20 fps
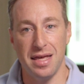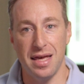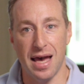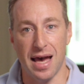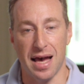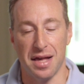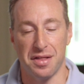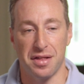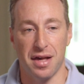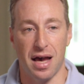
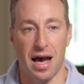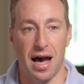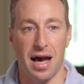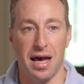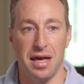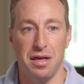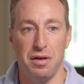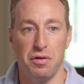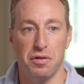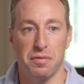yes,
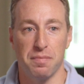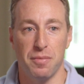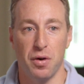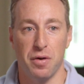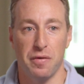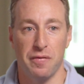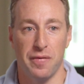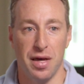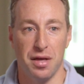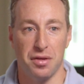I use
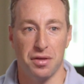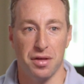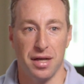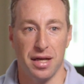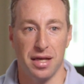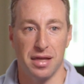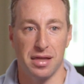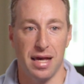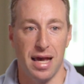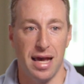motivation
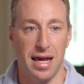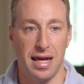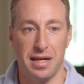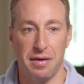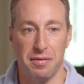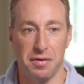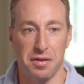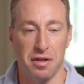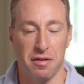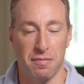as
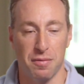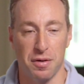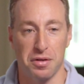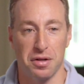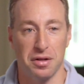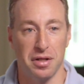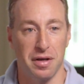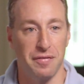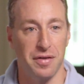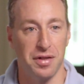Andy wasn't supposed
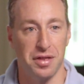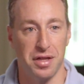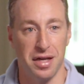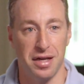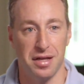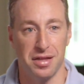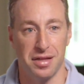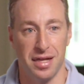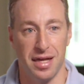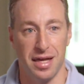to live to see
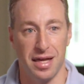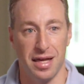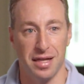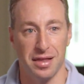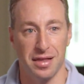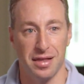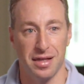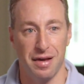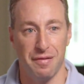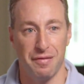his
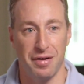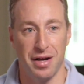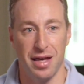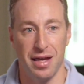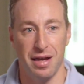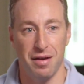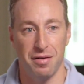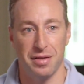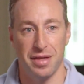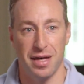teens. And when I
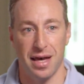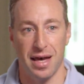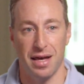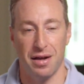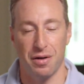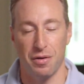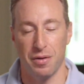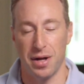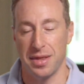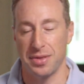hear
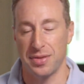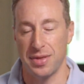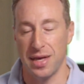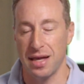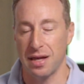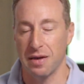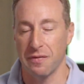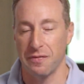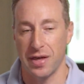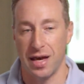that, or I think of